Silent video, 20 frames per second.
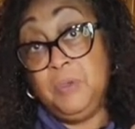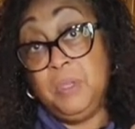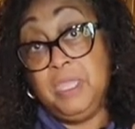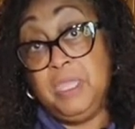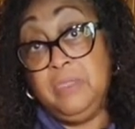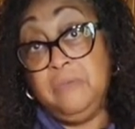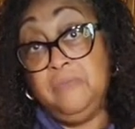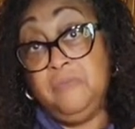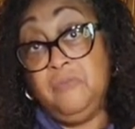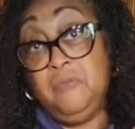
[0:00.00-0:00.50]

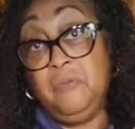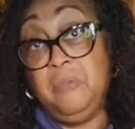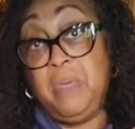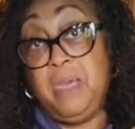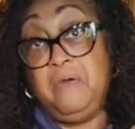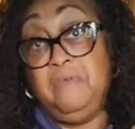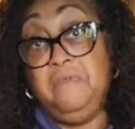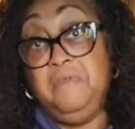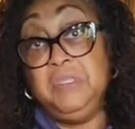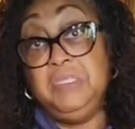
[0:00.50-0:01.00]
cream for
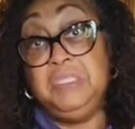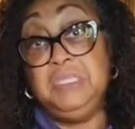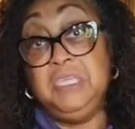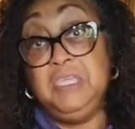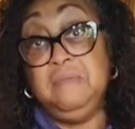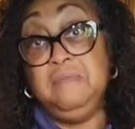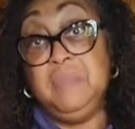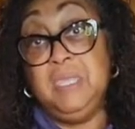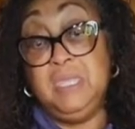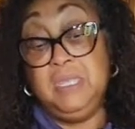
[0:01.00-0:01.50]
about
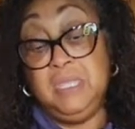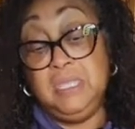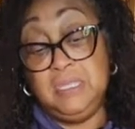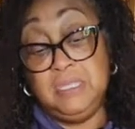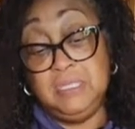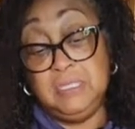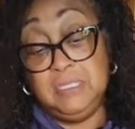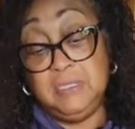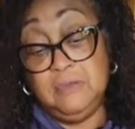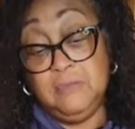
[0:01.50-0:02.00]
15
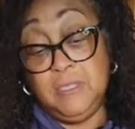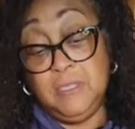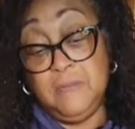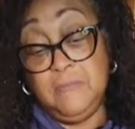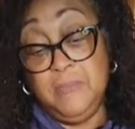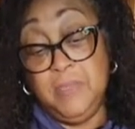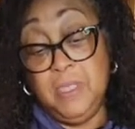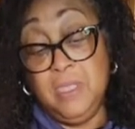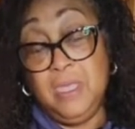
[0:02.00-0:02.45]
minutes so that